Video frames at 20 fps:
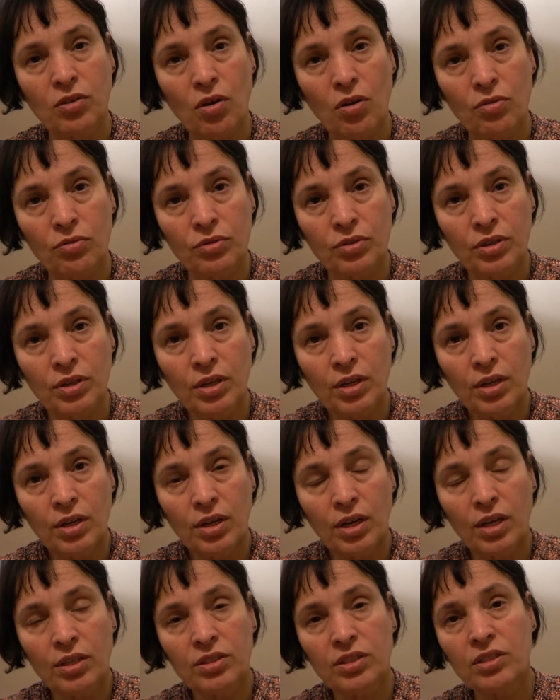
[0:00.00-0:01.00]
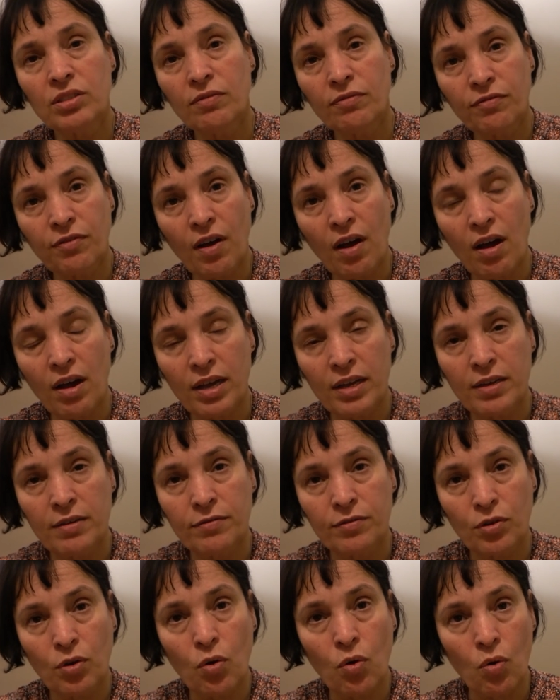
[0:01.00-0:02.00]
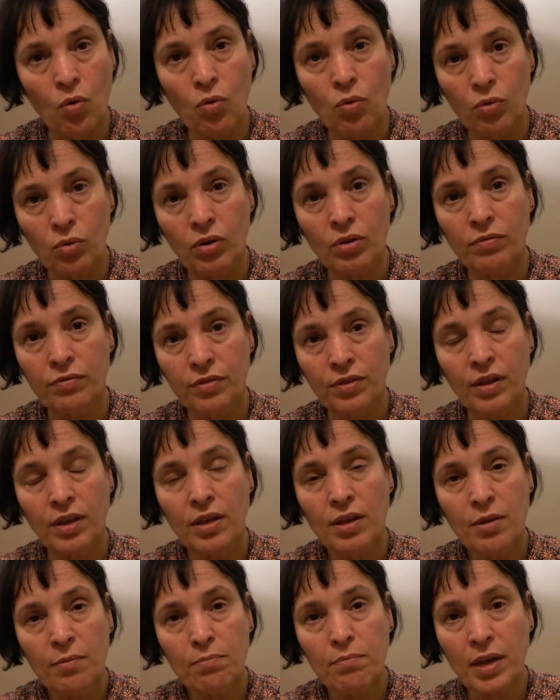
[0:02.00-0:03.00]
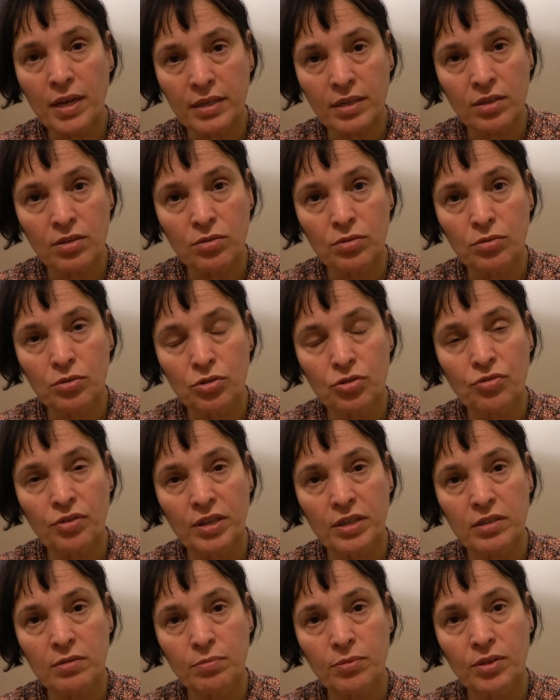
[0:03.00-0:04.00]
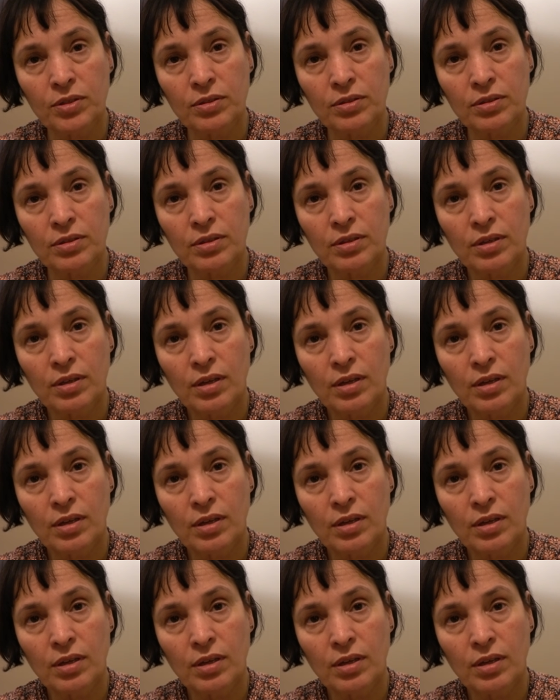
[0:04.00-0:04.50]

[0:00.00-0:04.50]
on and survived all of the medical treatment